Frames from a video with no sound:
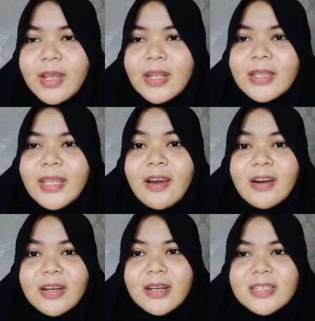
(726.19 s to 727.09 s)
they
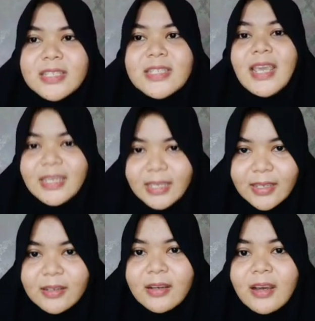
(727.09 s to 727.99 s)
are saying
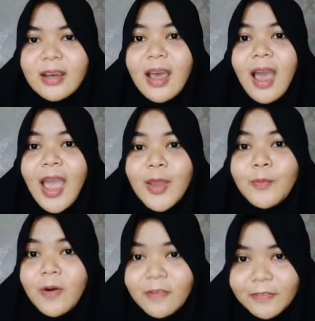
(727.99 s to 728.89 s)
I
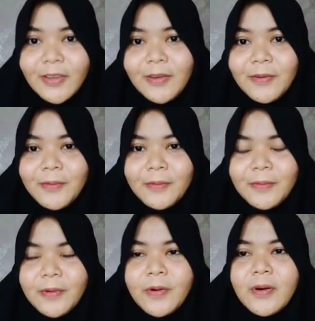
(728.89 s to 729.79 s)
love you
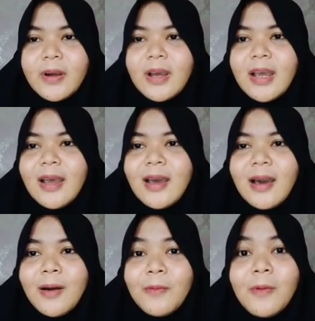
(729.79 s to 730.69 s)
or I
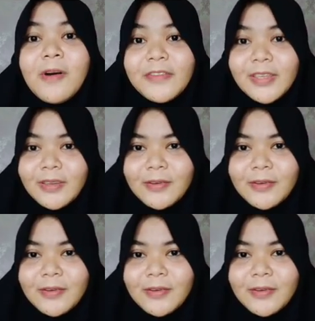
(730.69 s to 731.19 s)
love you.